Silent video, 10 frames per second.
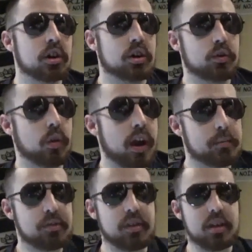
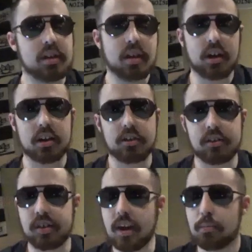grabs the
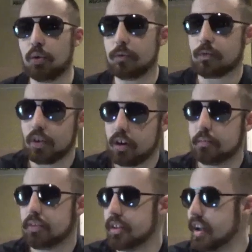sample
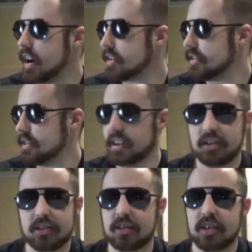from the doctor, and
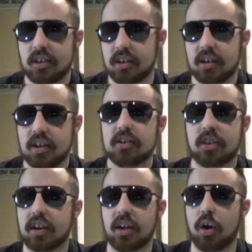it's
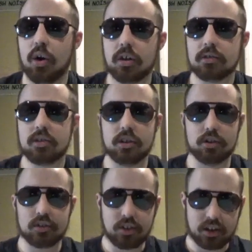like
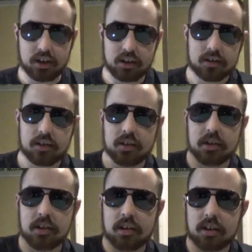it's like a
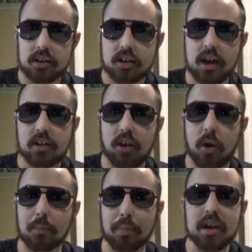yay
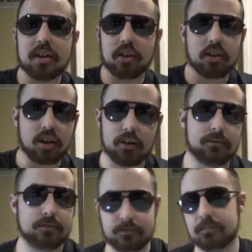tall beaker
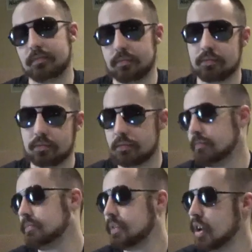of
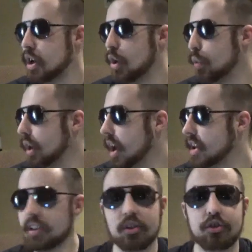what I
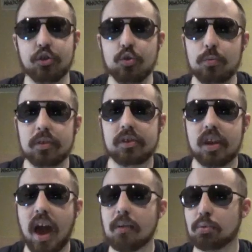can assume is
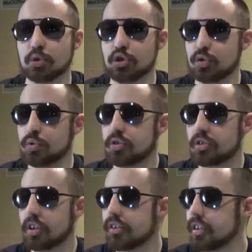apple juice,
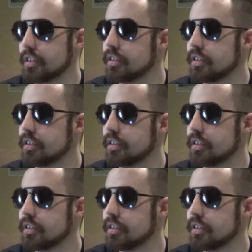because it